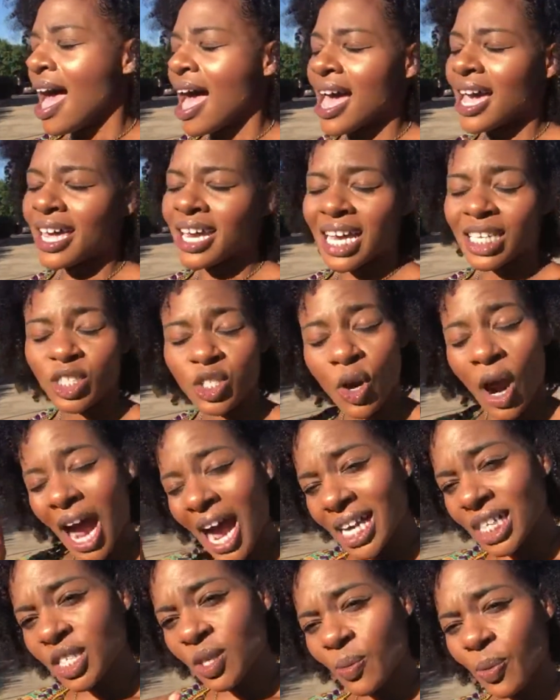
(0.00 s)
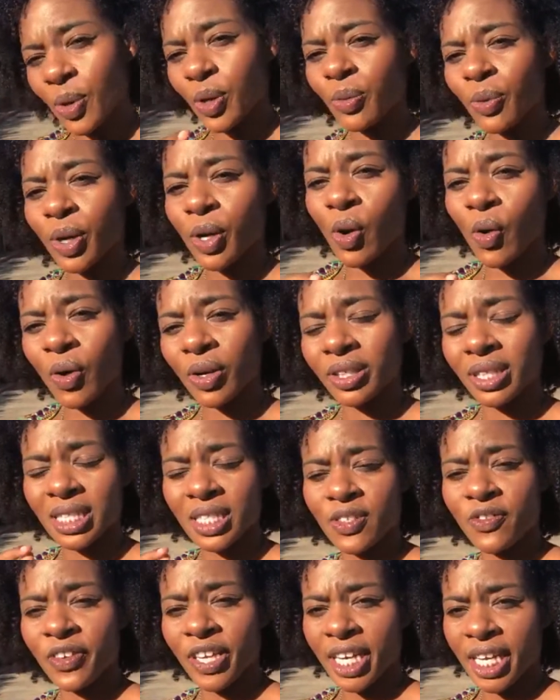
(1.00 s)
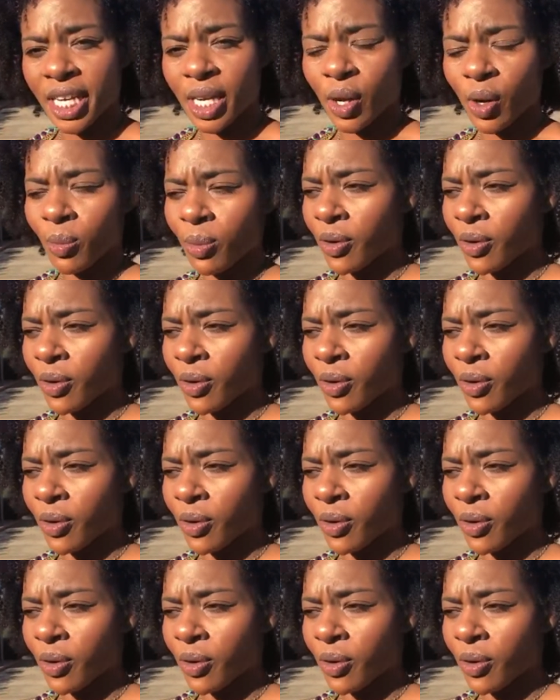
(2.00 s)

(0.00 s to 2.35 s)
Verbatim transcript: And I tried to pre-record this video,